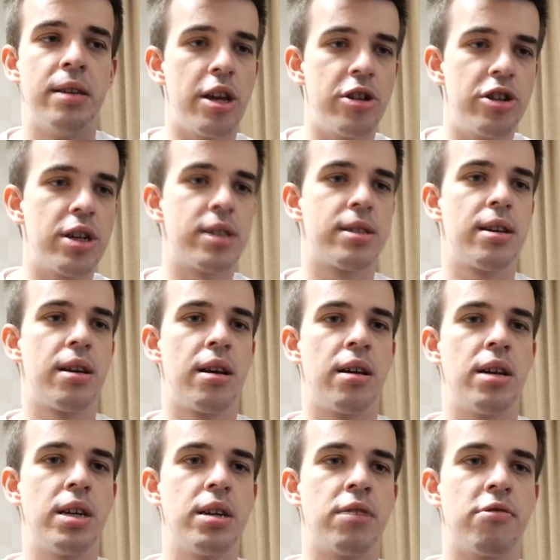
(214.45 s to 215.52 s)
It's just
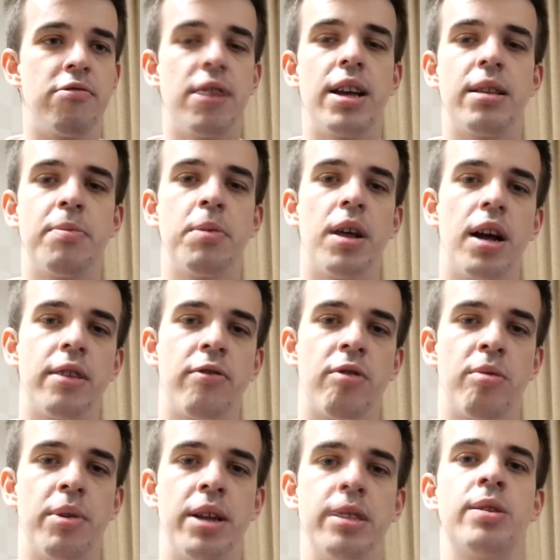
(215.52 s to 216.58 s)
a great
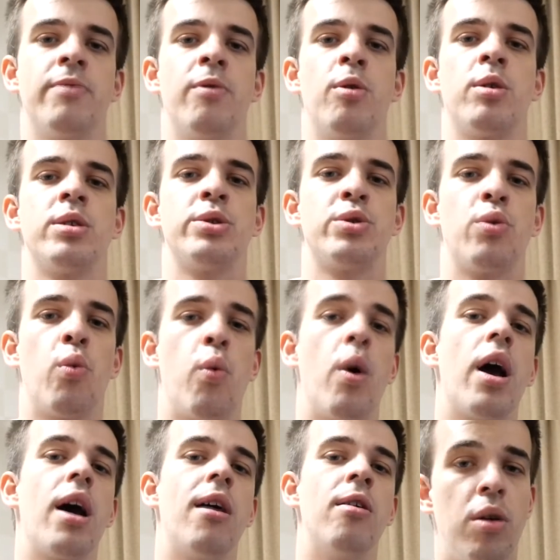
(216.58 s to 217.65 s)
platform and it works
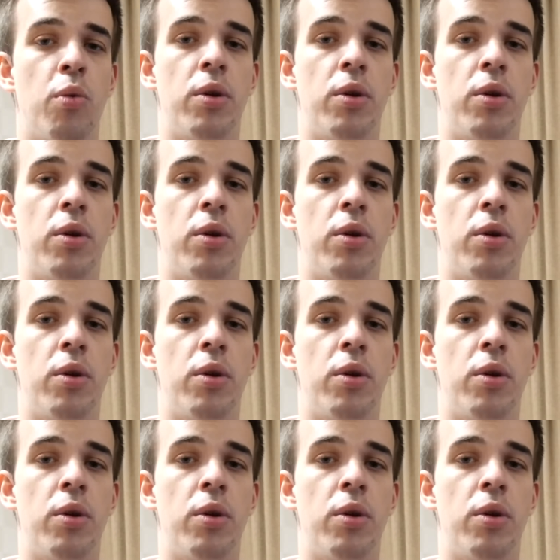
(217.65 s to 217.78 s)
well.